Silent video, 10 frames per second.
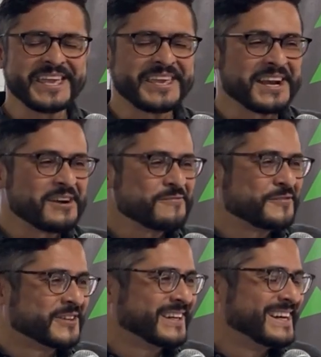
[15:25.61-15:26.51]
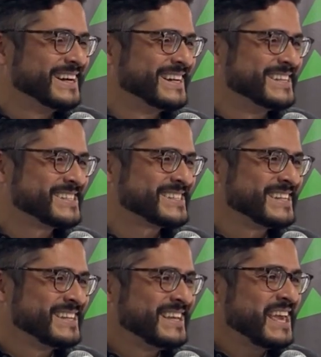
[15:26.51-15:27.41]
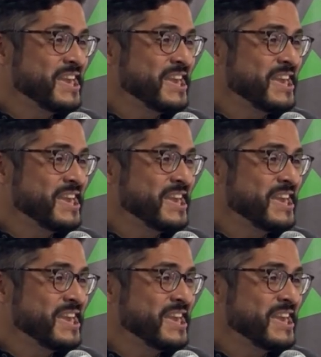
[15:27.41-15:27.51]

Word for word: He cared for us,